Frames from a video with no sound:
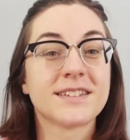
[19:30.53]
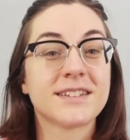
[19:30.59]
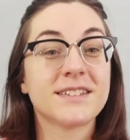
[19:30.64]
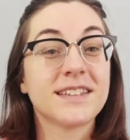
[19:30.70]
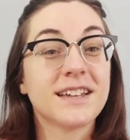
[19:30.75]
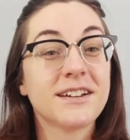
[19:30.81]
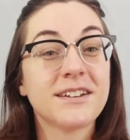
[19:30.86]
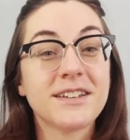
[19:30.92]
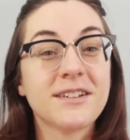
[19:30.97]
So
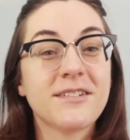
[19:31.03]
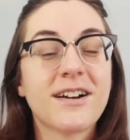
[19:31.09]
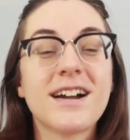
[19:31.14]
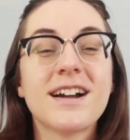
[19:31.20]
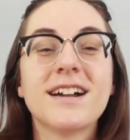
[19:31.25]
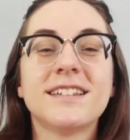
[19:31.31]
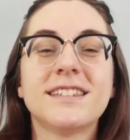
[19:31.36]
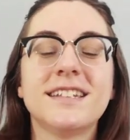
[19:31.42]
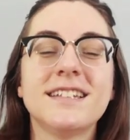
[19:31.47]
there you
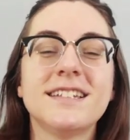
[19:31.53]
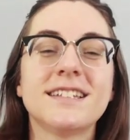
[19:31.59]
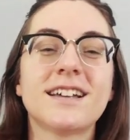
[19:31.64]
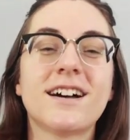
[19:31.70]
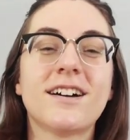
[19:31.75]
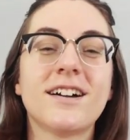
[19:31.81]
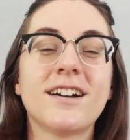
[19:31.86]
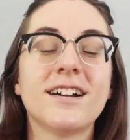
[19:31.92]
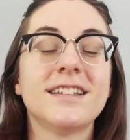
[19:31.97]
are. These
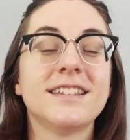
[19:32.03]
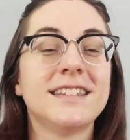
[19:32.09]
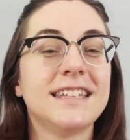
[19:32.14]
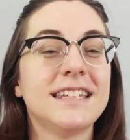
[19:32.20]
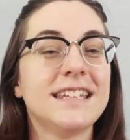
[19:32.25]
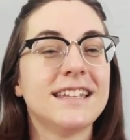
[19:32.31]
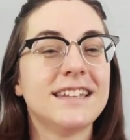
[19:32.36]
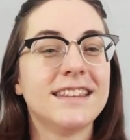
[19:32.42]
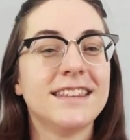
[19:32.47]
are
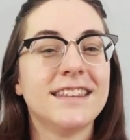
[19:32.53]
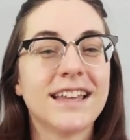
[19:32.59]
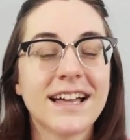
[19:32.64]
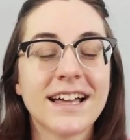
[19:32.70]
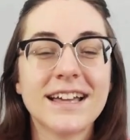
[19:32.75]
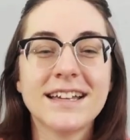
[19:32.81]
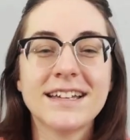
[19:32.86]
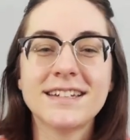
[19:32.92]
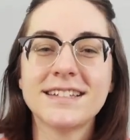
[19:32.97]
the
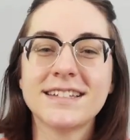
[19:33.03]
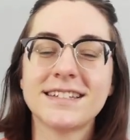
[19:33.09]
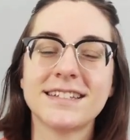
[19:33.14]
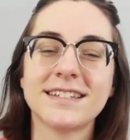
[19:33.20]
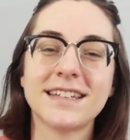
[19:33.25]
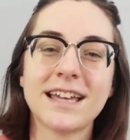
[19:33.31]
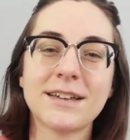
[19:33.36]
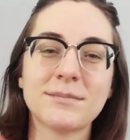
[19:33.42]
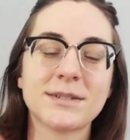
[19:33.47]
nine
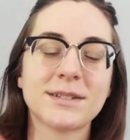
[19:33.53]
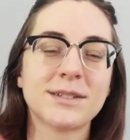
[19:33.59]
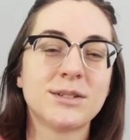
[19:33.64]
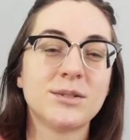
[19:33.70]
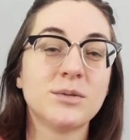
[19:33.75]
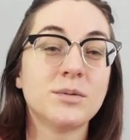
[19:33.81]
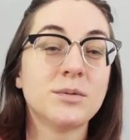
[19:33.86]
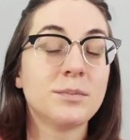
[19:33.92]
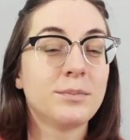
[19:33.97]
steps
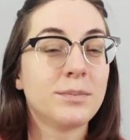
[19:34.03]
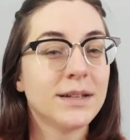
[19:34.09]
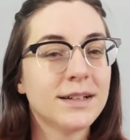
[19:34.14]
to